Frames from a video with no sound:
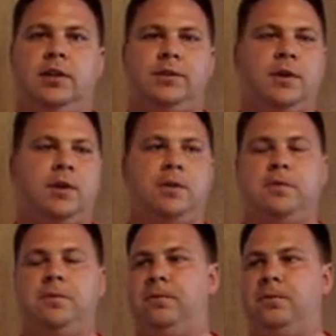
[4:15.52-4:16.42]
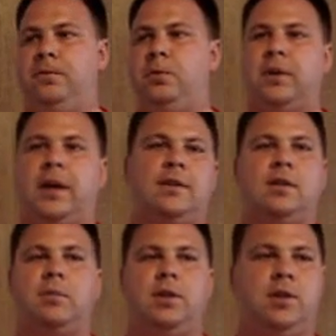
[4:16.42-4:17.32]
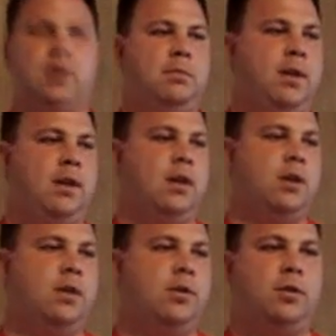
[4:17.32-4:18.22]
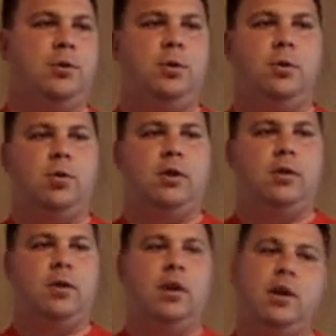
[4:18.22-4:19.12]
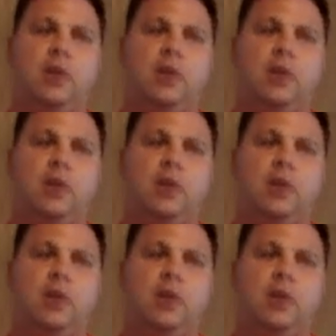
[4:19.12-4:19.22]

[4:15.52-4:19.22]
So if you like somebody, you can bid 100 or 200.